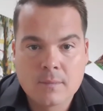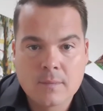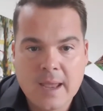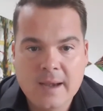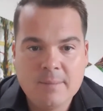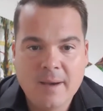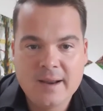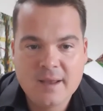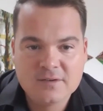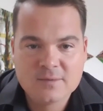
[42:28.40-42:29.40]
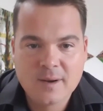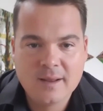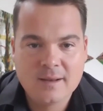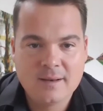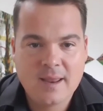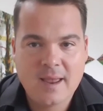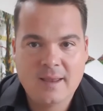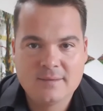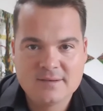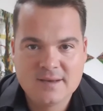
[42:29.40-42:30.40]
Anybody else want to
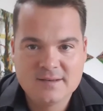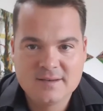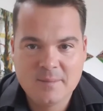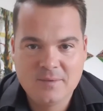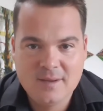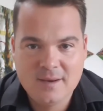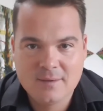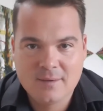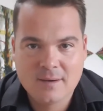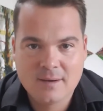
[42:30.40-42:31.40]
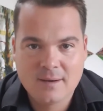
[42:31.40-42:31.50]
say something? Or